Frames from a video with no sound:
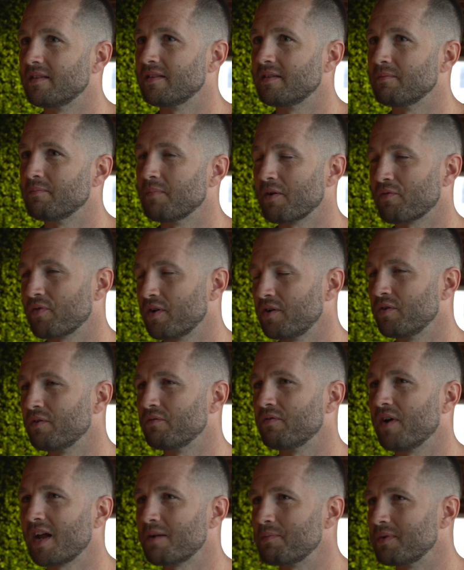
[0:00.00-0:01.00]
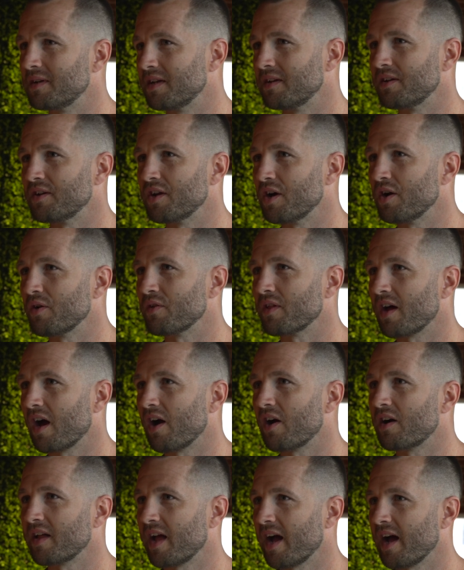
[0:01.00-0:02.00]
my friend who invited me didn't know that I
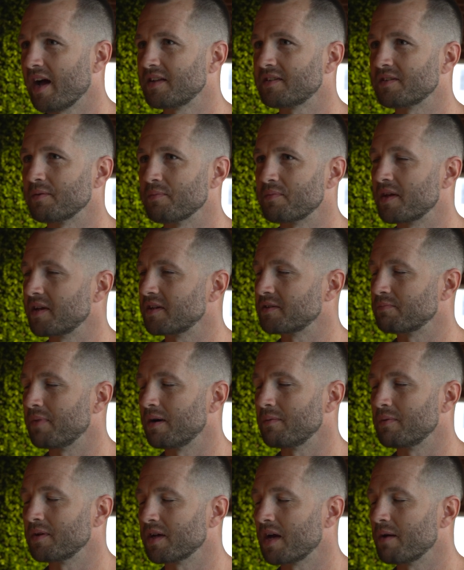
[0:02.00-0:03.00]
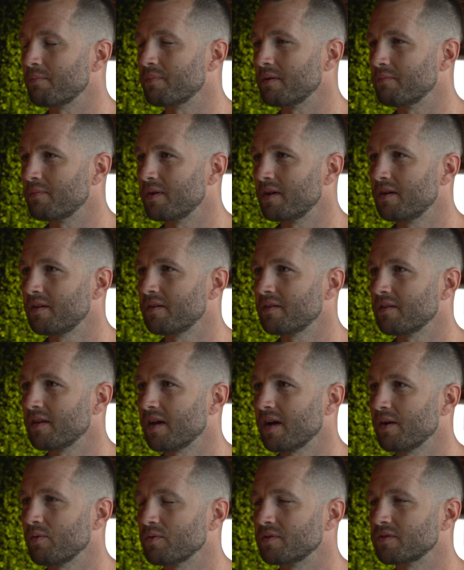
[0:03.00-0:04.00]
already had some things bubbling up in me
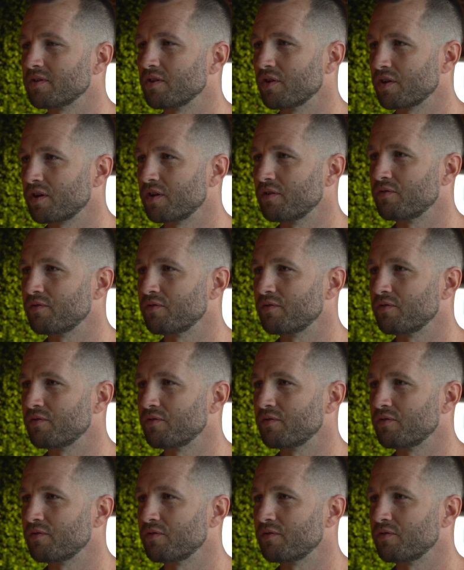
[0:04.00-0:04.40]
that was looking